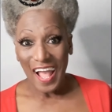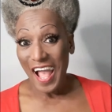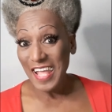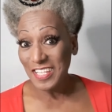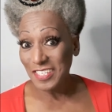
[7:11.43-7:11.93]

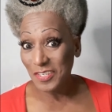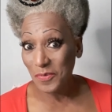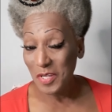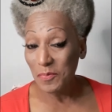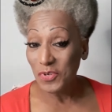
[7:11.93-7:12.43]
ice
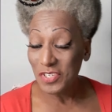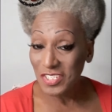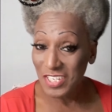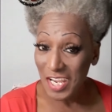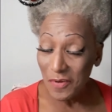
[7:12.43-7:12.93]
cream, your
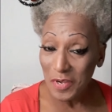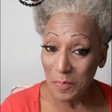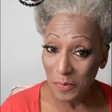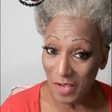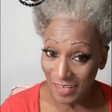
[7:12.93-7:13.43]
dairy
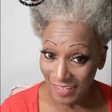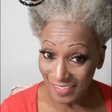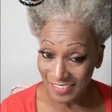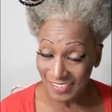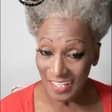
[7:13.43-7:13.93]

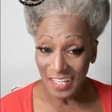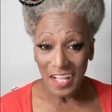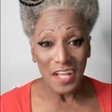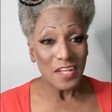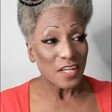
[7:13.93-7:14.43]
products.
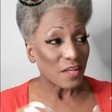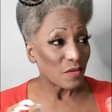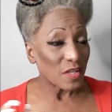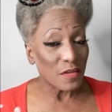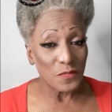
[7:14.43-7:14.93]

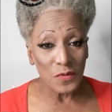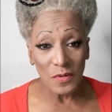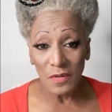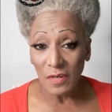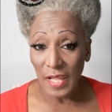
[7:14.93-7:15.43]
If
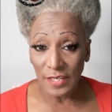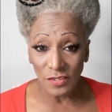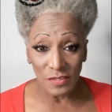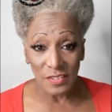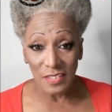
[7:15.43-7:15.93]
you're
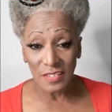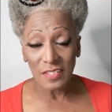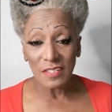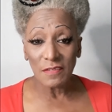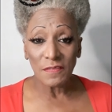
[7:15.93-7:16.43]
lactose
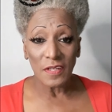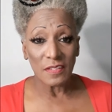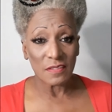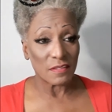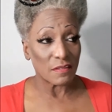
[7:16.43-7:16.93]
sensitive,
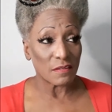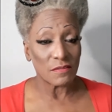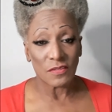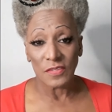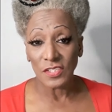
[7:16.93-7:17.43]

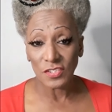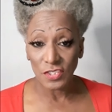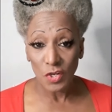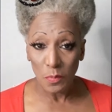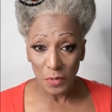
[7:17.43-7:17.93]
this is
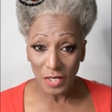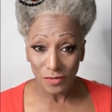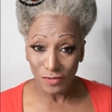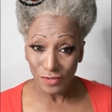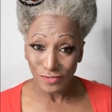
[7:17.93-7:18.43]
a
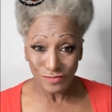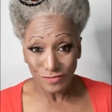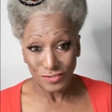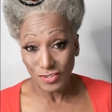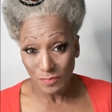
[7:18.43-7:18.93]
no-brainer.
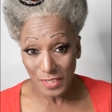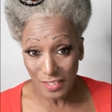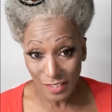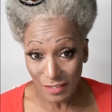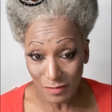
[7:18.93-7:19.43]
You shouldn't be
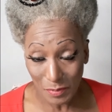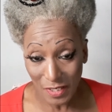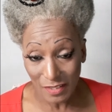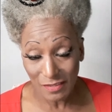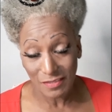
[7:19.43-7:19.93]
eating dairy
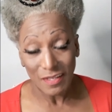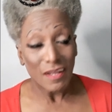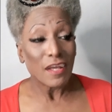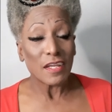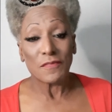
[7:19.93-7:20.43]
products.
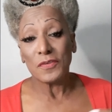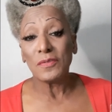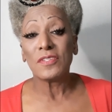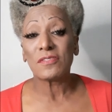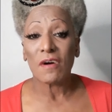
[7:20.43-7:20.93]
If you
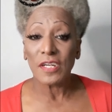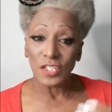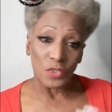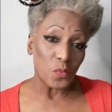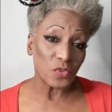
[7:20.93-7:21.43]
decide that
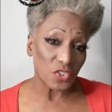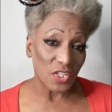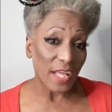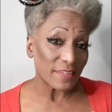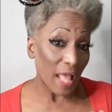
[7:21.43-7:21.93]
you want to
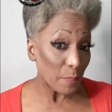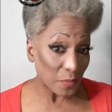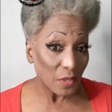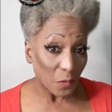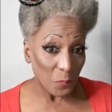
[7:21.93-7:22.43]
take that
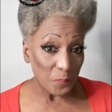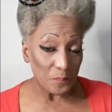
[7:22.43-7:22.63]
pill